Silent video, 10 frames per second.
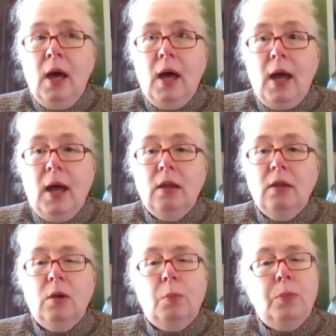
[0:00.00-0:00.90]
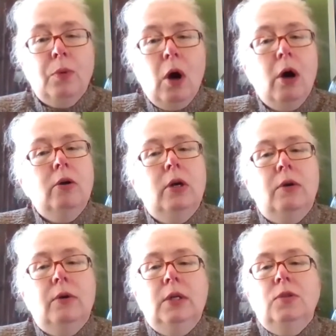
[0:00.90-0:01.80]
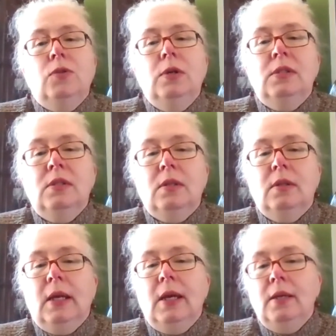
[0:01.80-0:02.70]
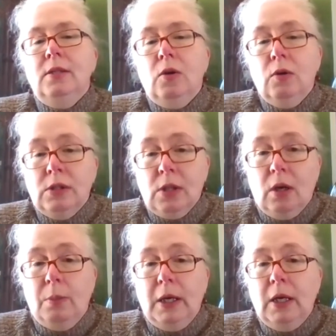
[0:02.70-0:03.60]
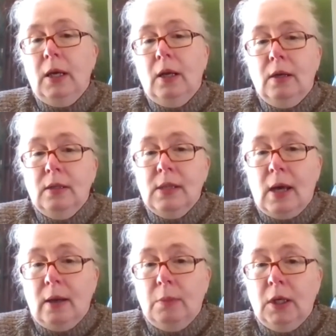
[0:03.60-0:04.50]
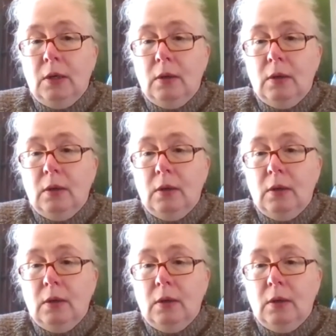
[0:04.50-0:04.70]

and the broader your interest, the easier it's going to be to get an assignment.